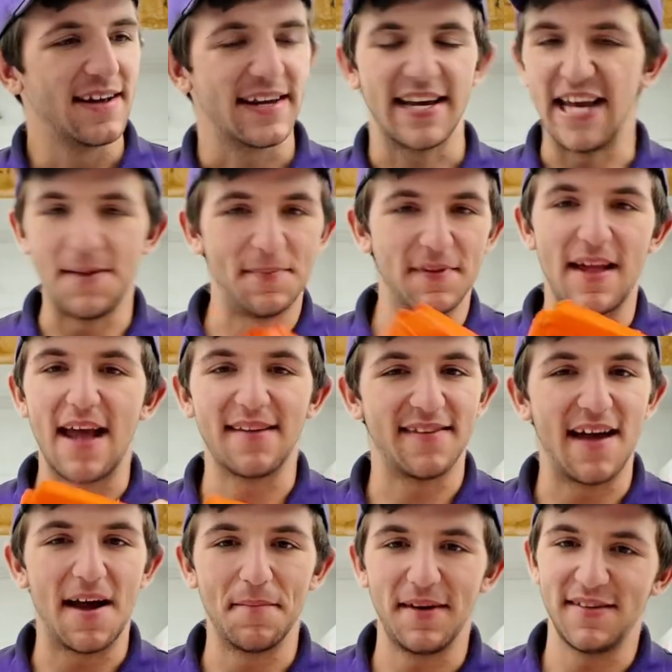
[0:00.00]
keeping that
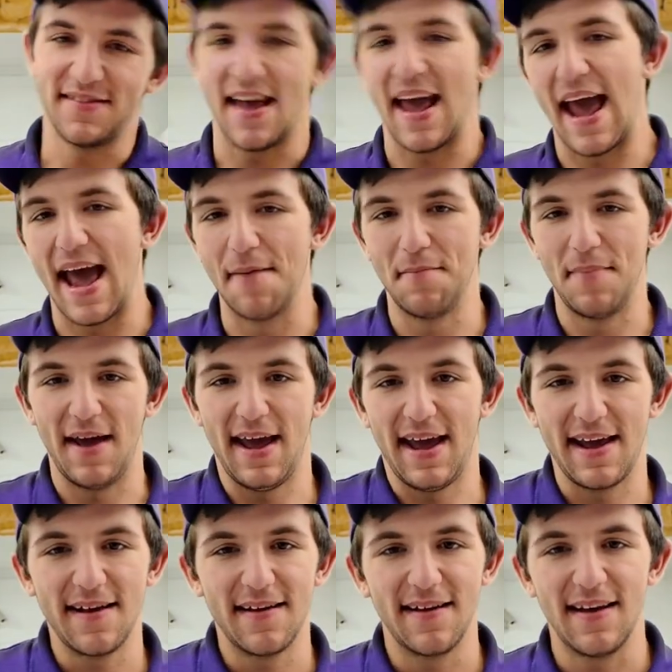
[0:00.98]
zombies at
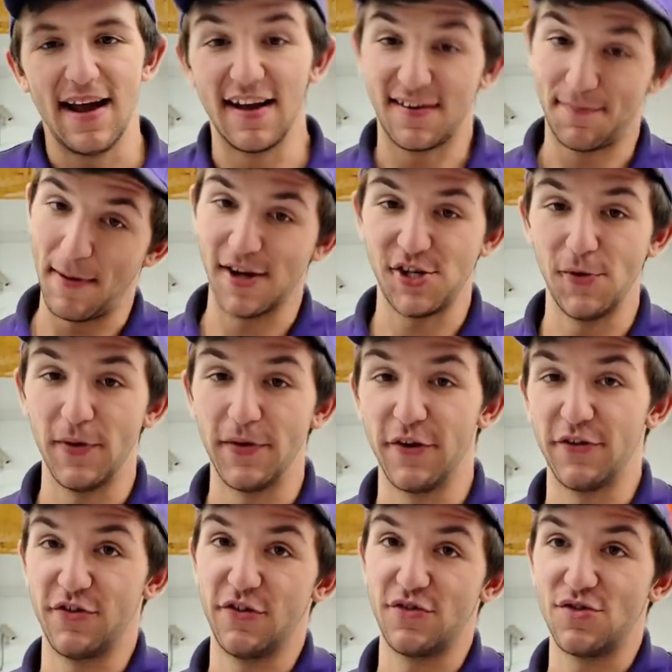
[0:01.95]
bay, especially when
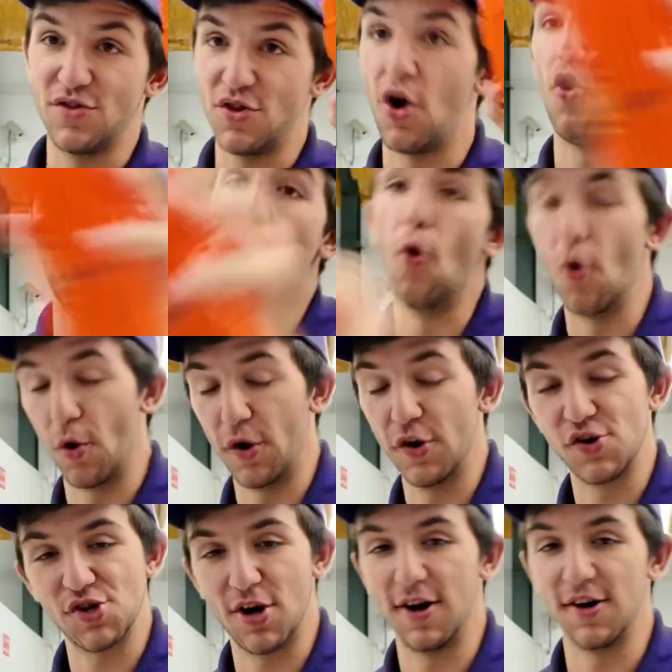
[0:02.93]
there's just the
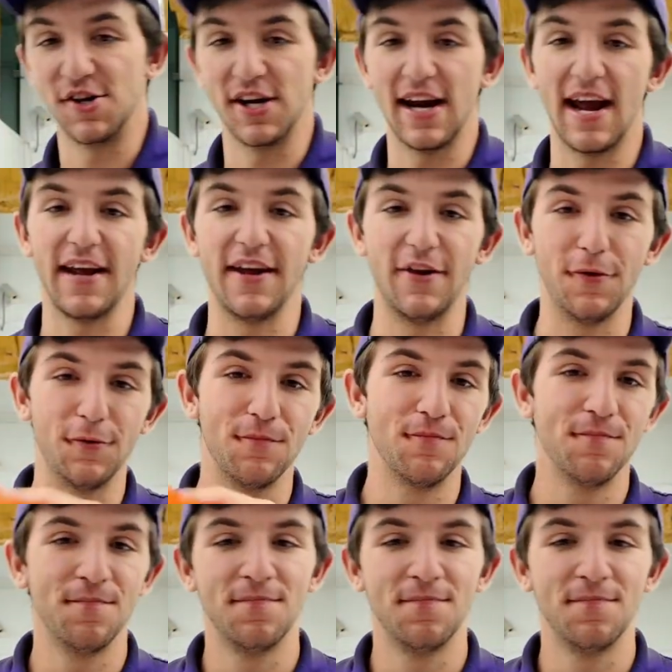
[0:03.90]
horde charging at you,